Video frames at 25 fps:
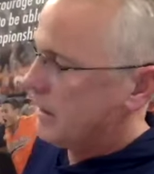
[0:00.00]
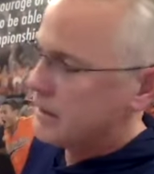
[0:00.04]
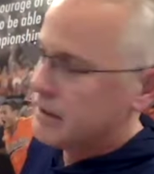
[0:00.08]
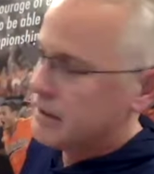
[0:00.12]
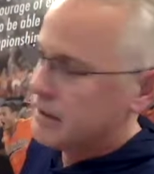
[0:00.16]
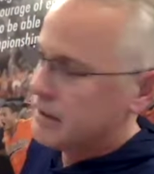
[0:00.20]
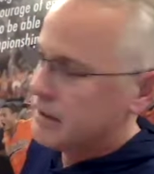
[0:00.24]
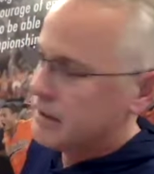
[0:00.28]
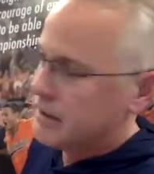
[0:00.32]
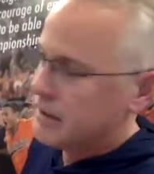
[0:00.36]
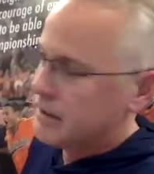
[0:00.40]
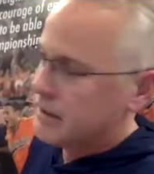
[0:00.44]

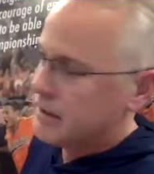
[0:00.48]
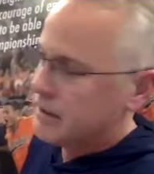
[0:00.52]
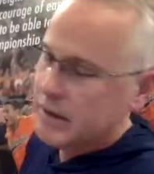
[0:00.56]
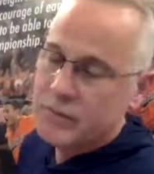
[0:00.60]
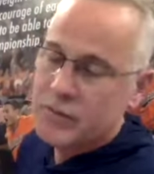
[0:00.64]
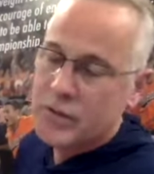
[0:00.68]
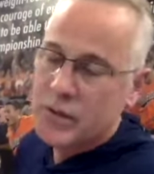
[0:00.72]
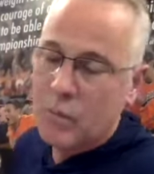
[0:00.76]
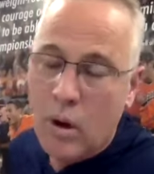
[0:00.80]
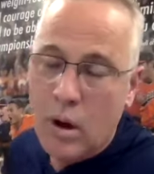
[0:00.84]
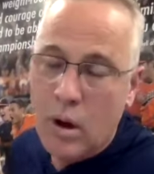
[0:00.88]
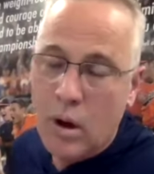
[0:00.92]
give
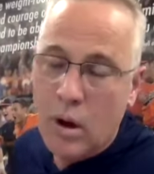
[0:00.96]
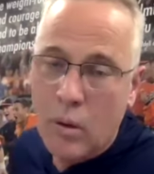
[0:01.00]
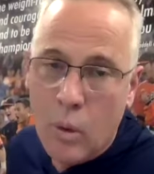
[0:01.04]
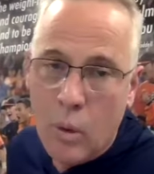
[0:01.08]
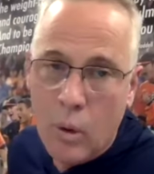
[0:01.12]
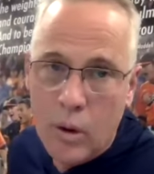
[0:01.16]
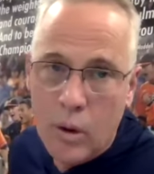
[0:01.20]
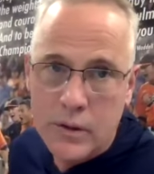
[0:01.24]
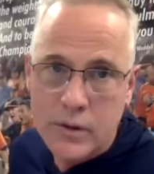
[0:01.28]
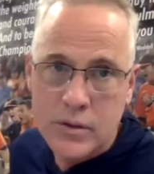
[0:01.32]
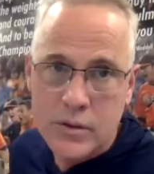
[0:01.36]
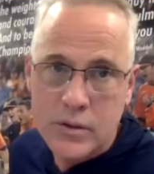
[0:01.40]
the
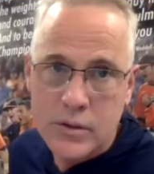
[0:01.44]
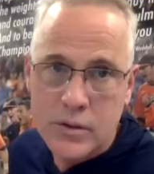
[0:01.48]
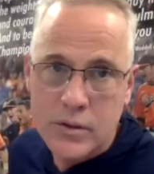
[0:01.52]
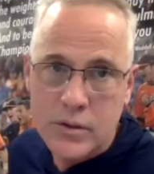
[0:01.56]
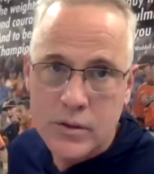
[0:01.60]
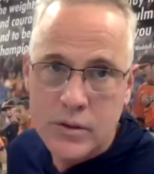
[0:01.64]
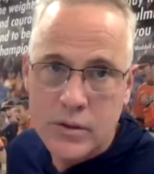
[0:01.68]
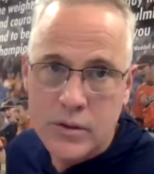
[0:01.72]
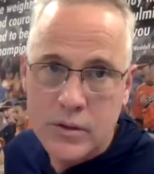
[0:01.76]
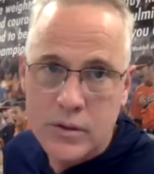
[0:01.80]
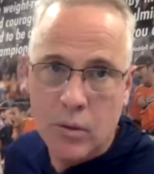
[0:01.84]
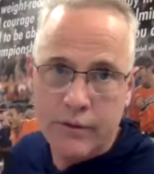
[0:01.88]
award
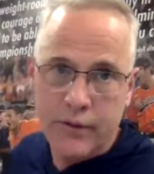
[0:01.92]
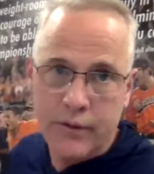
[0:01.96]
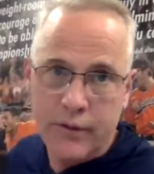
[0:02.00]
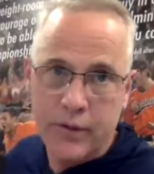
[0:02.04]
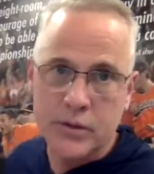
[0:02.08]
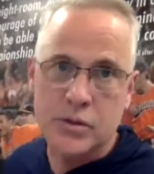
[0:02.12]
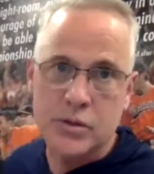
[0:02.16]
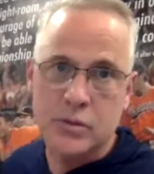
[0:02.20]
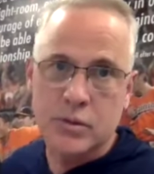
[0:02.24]
to our first